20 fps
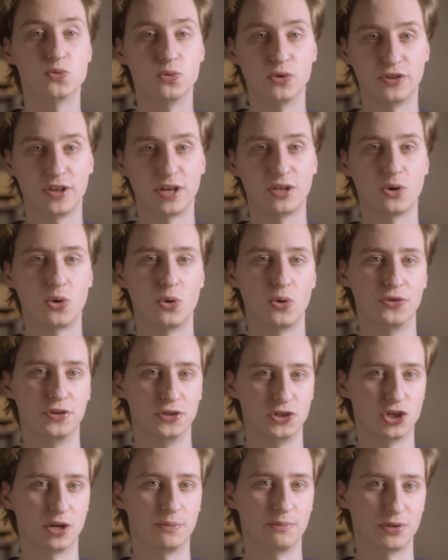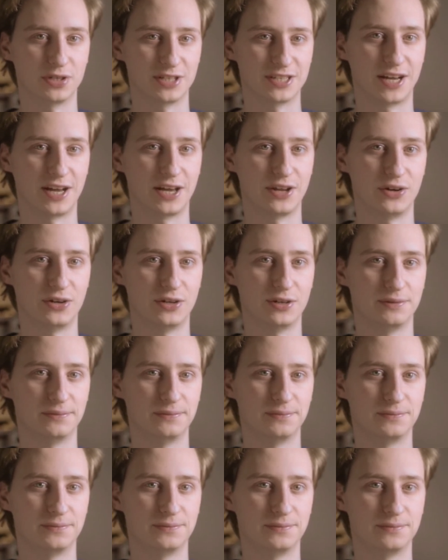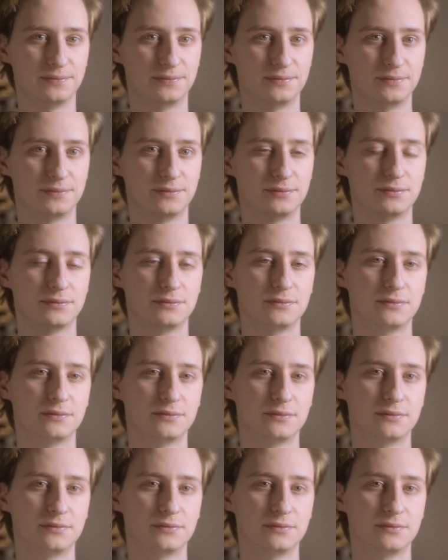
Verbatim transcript: will then hold the jumper tighter. An